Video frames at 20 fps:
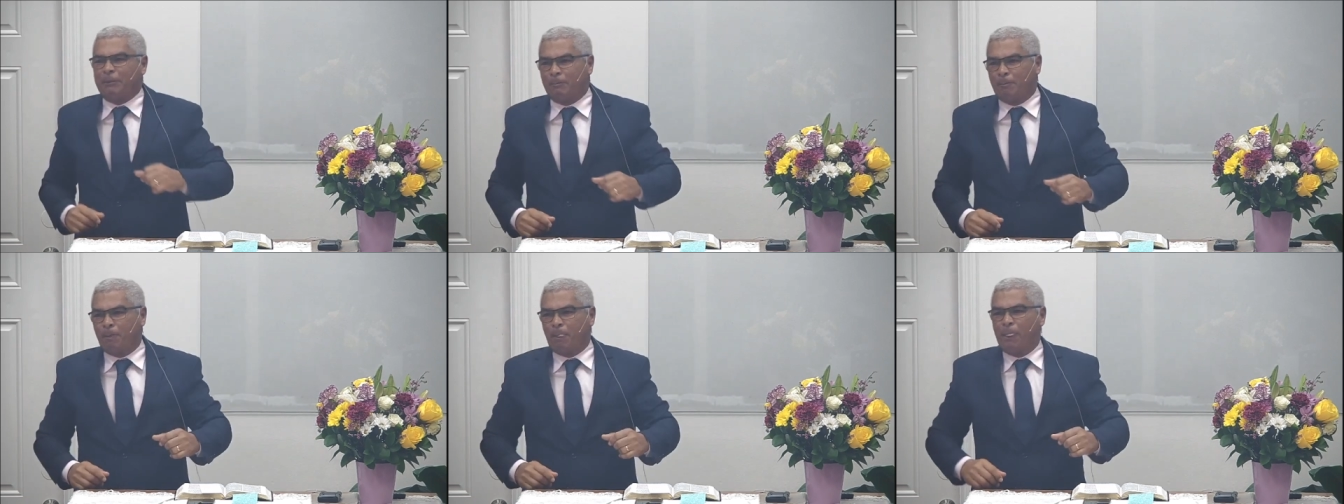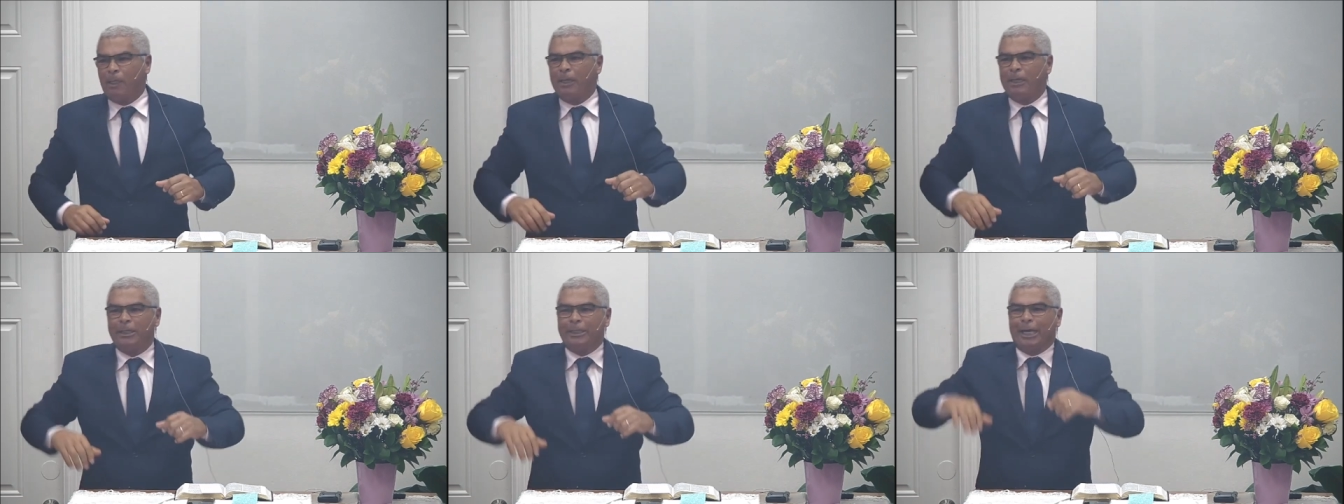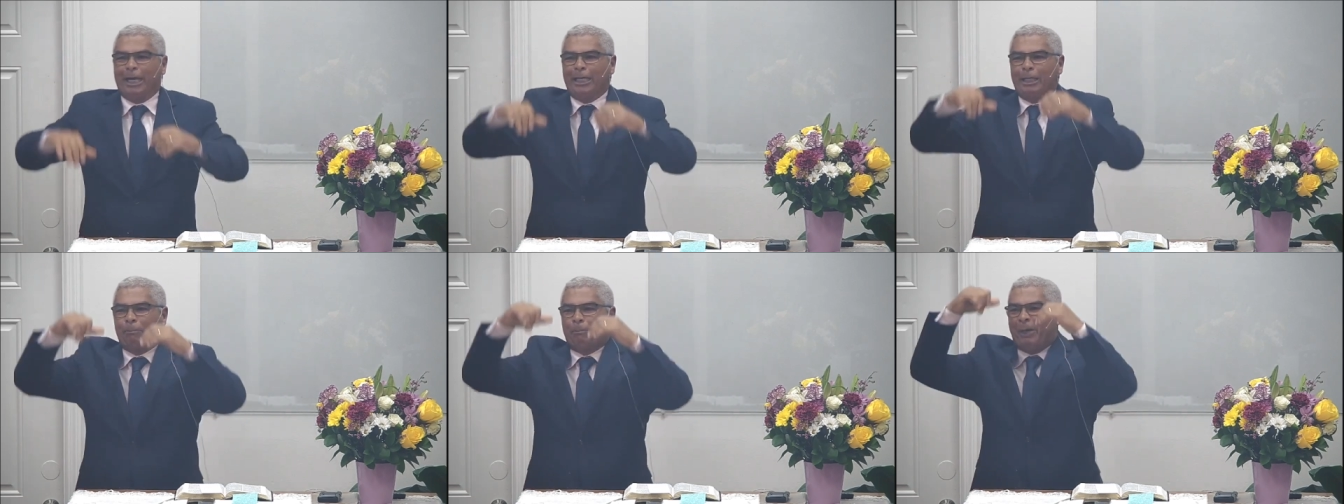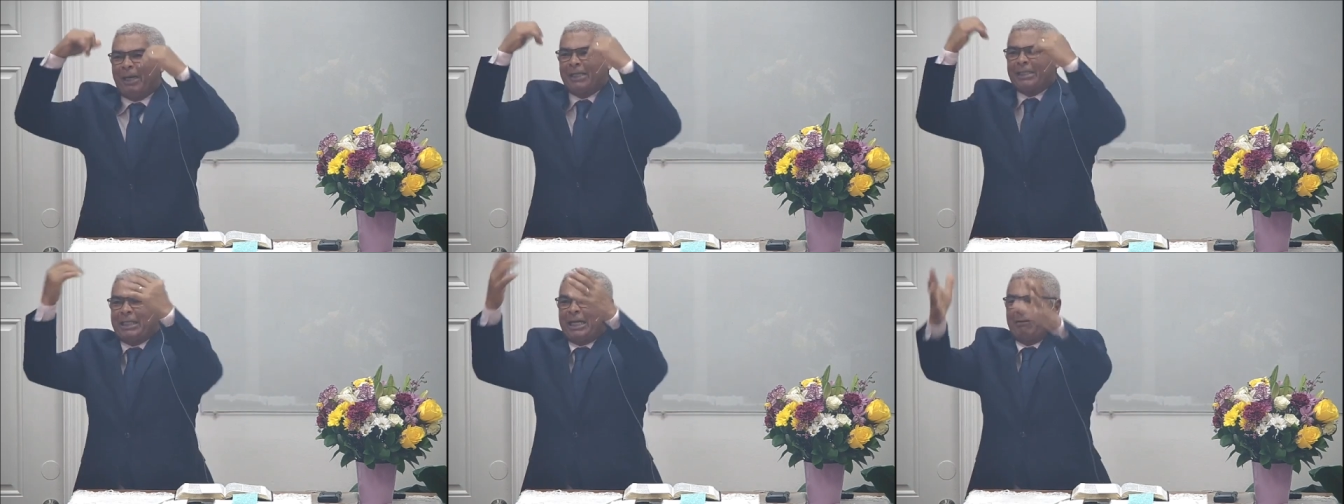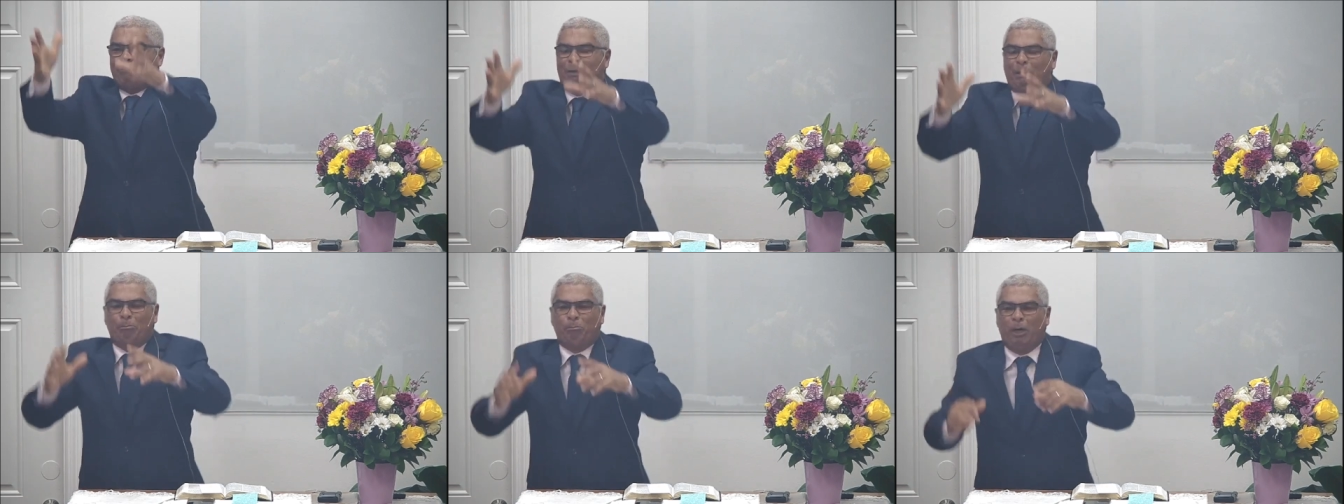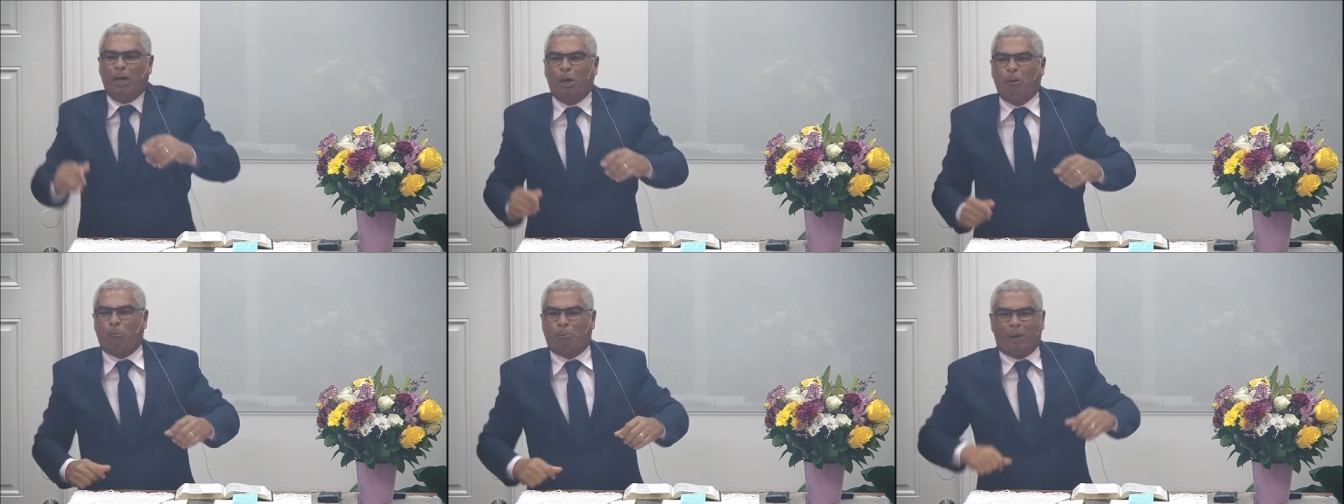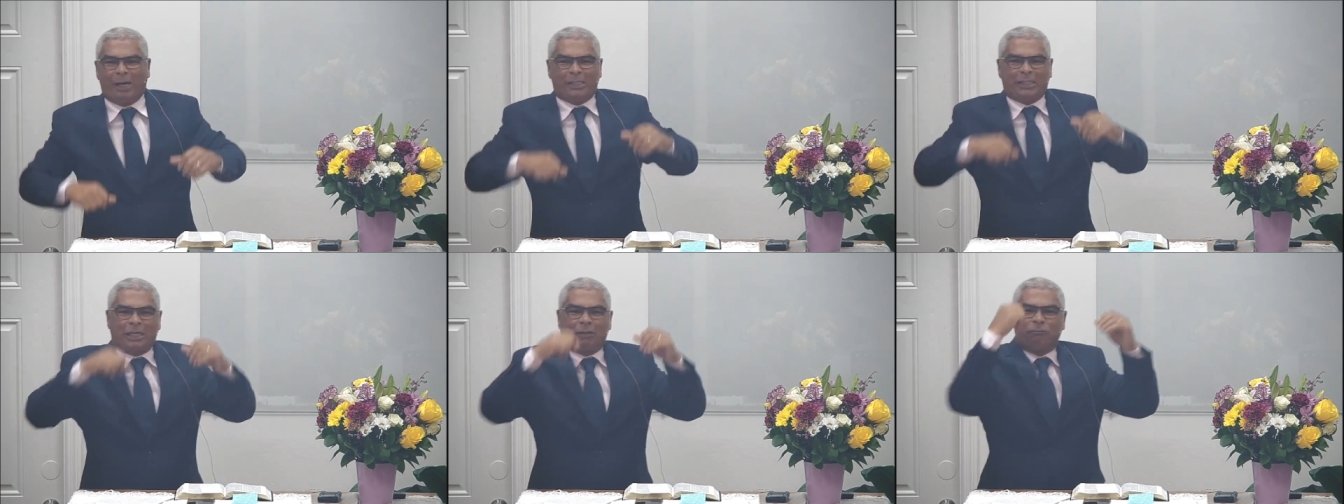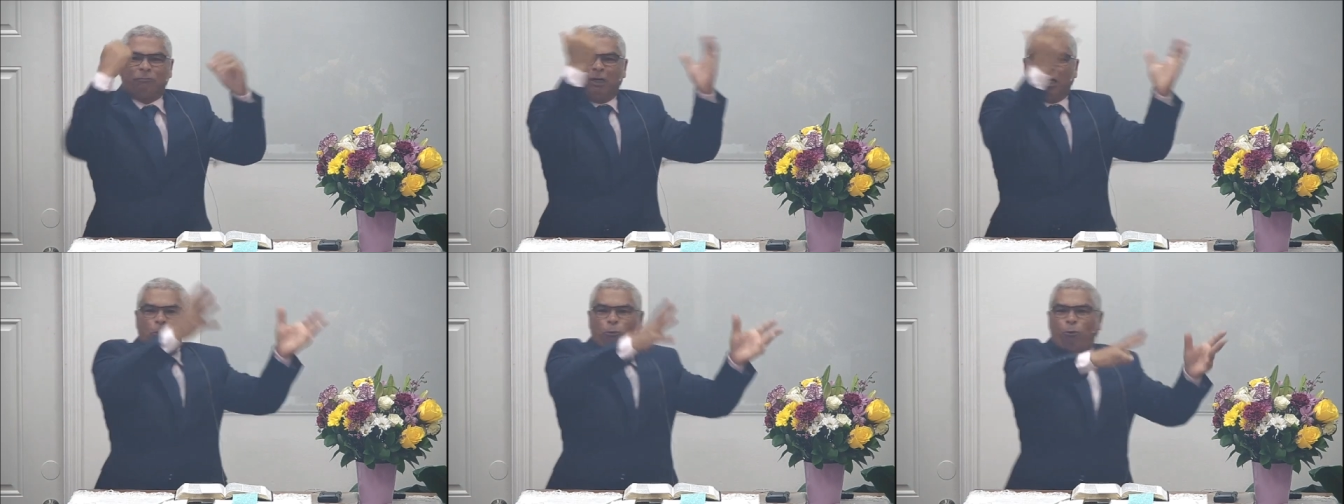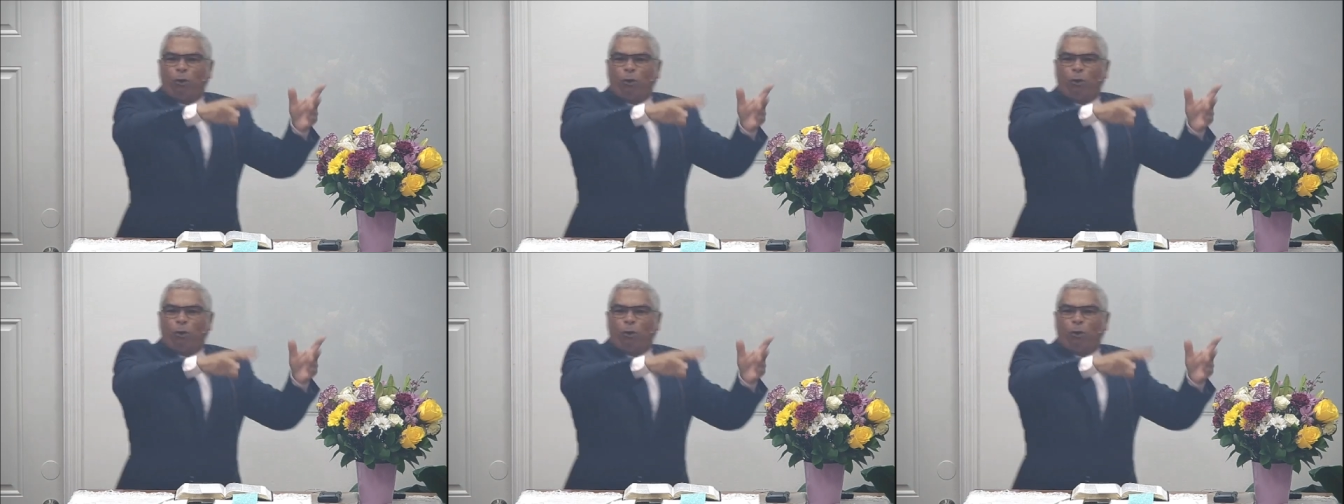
this when they would present themselves and they